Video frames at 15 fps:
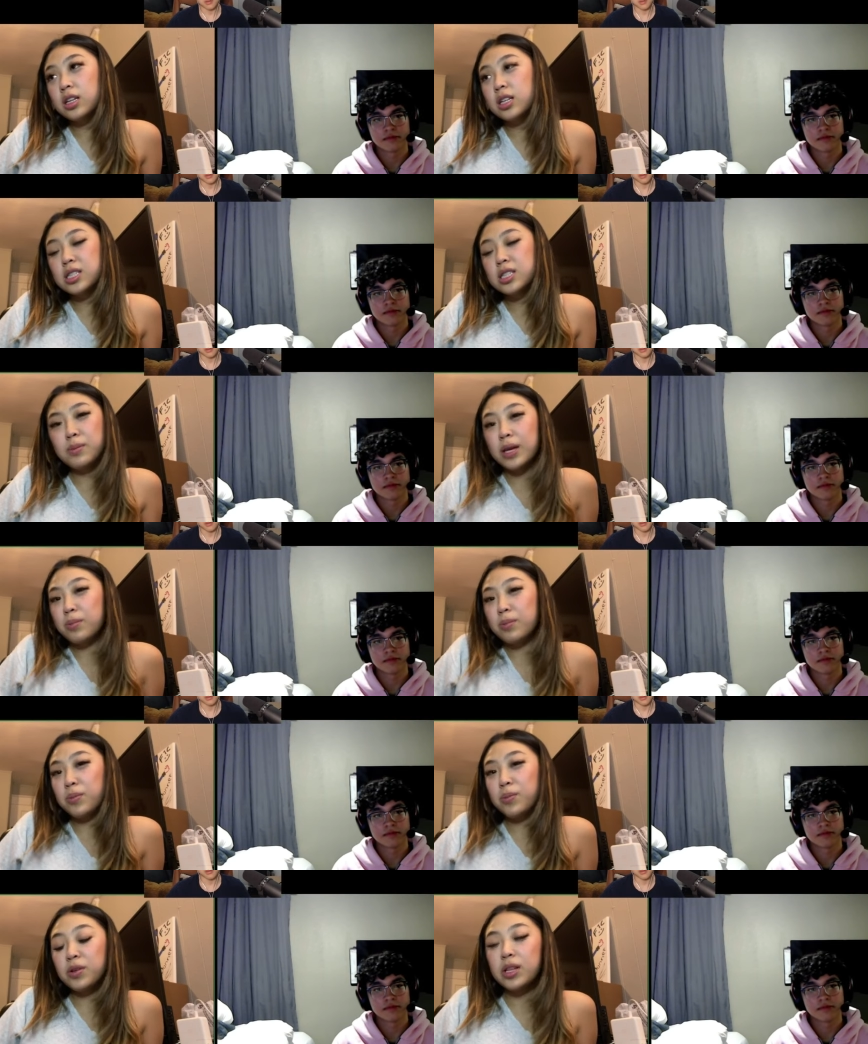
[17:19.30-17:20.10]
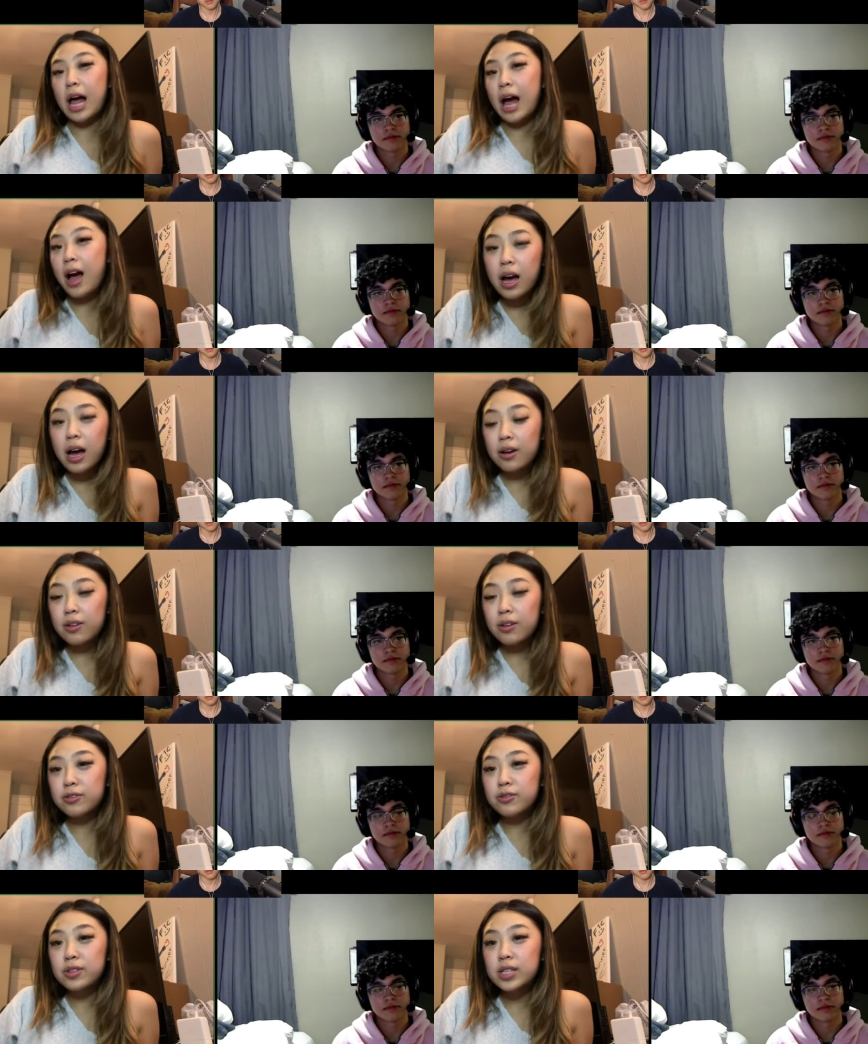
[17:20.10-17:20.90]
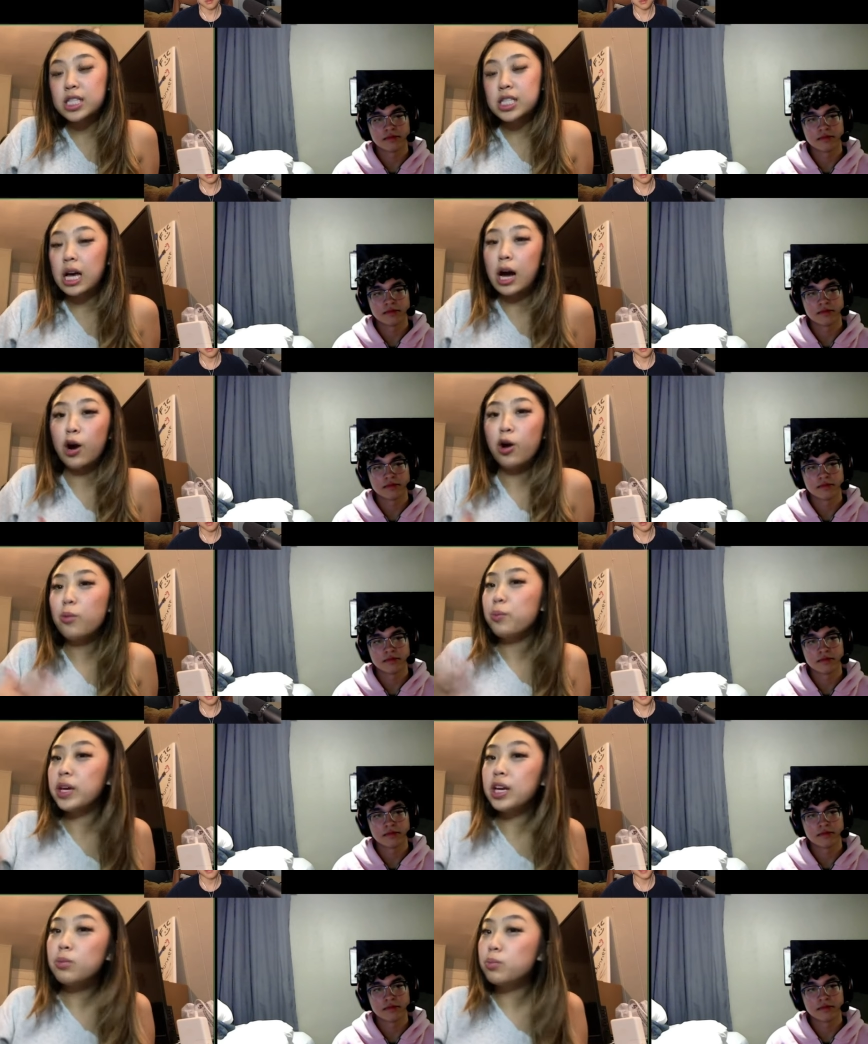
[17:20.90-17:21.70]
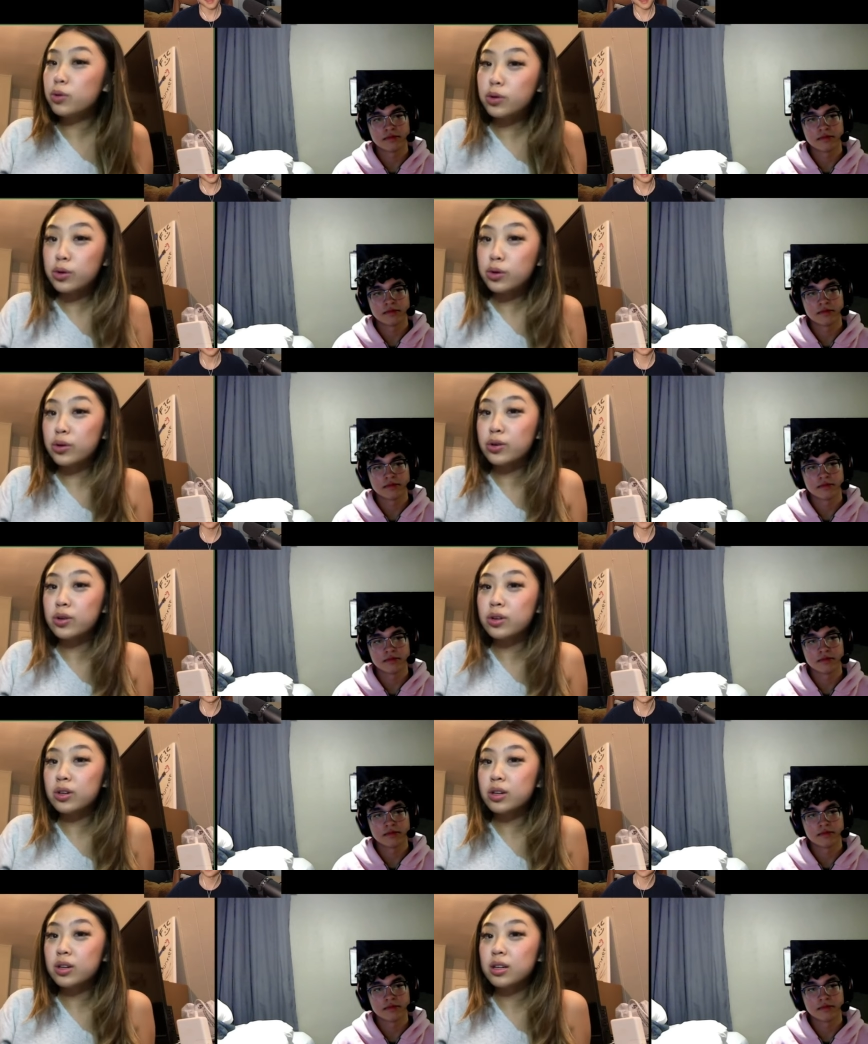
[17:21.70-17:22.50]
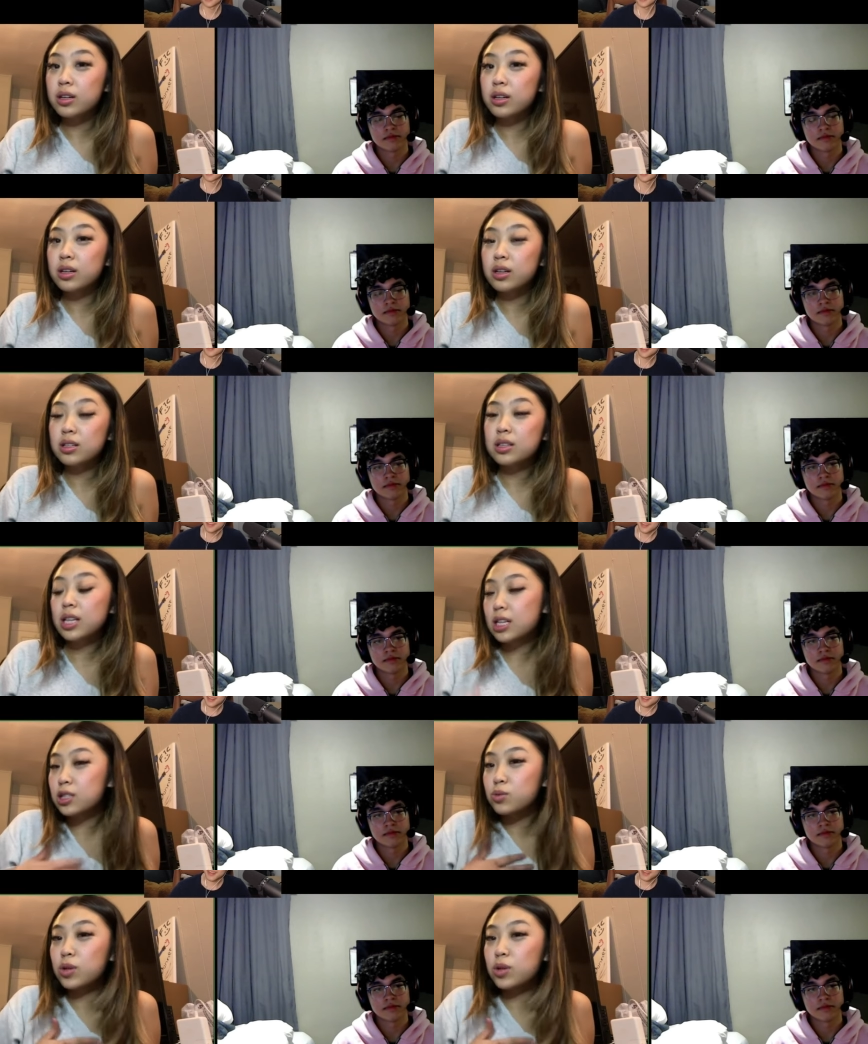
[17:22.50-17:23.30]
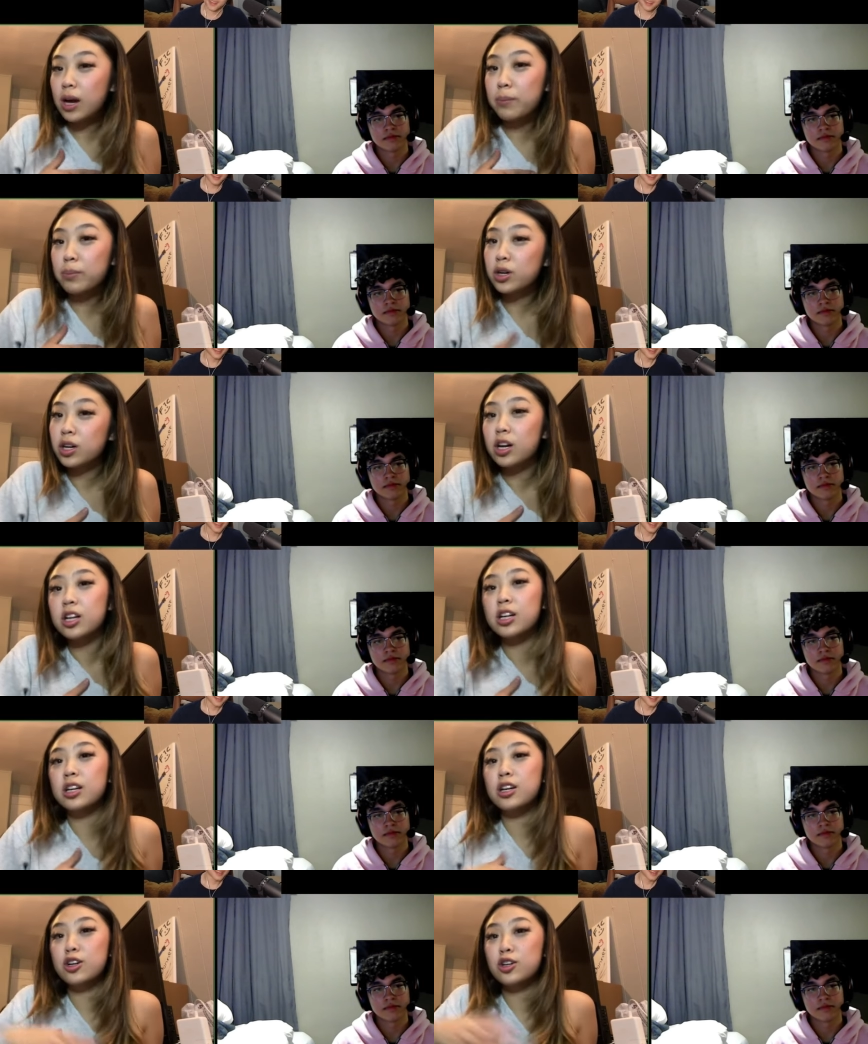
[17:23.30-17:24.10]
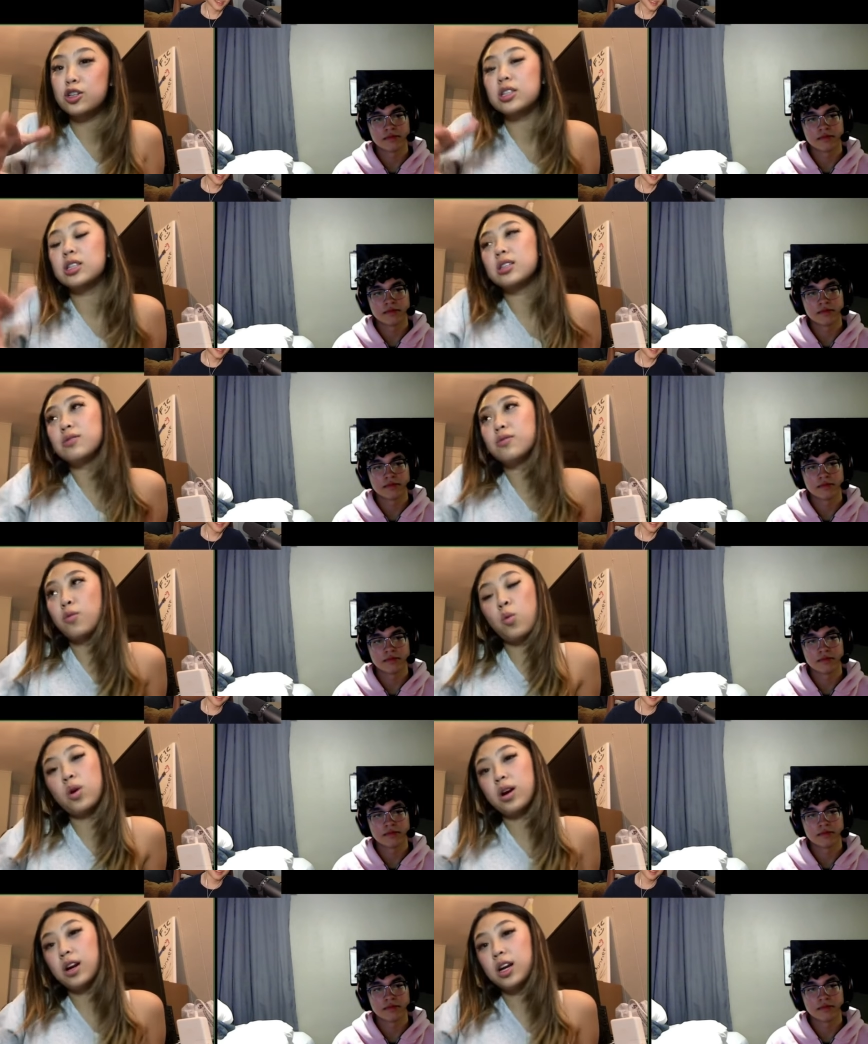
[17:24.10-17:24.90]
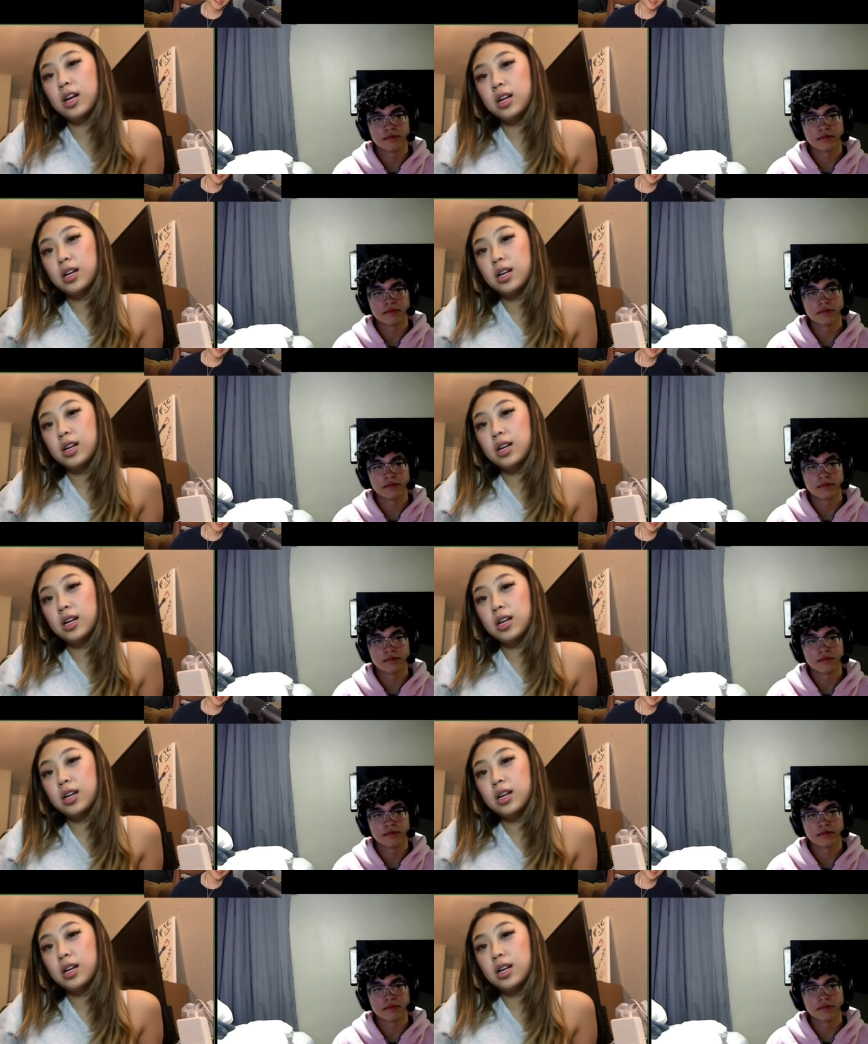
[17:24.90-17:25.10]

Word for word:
Speaker 1: To make people laugh, to help people. Nice. That's what I'm put on earth for.